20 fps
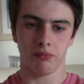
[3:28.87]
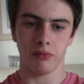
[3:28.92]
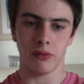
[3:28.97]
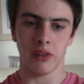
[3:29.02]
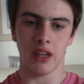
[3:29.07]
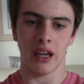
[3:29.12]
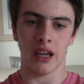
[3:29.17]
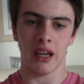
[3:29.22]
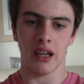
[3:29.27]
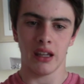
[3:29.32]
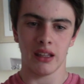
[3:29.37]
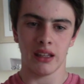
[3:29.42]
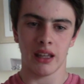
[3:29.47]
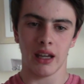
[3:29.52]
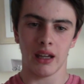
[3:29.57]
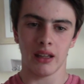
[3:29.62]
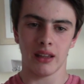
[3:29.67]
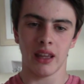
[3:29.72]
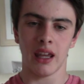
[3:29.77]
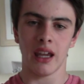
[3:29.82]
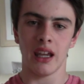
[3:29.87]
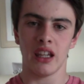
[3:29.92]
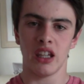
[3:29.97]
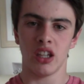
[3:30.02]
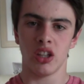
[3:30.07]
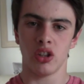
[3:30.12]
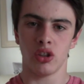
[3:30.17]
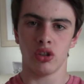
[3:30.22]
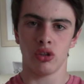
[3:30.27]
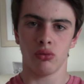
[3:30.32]

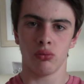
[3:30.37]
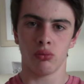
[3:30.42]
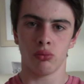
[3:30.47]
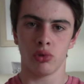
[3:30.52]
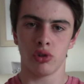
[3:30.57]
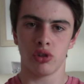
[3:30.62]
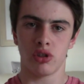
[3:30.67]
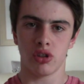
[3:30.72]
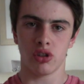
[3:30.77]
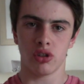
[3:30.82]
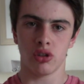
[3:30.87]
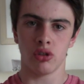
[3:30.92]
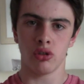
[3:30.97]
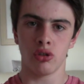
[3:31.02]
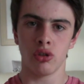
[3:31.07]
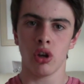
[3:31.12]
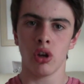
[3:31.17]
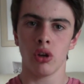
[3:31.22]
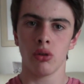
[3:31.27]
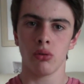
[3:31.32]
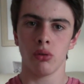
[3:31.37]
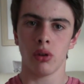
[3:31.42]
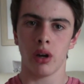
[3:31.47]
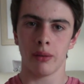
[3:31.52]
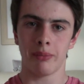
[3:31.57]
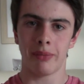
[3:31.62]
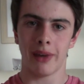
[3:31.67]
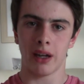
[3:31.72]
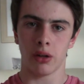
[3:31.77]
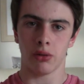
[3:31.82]
they would know
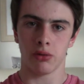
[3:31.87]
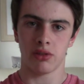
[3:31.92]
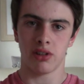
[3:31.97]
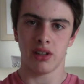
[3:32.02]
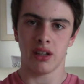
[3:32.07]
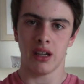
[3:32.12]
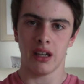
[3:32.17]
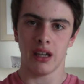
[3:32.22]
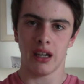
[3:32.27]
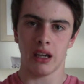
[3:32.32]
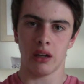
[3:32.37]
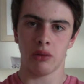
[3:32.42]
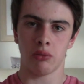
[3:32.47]
about it,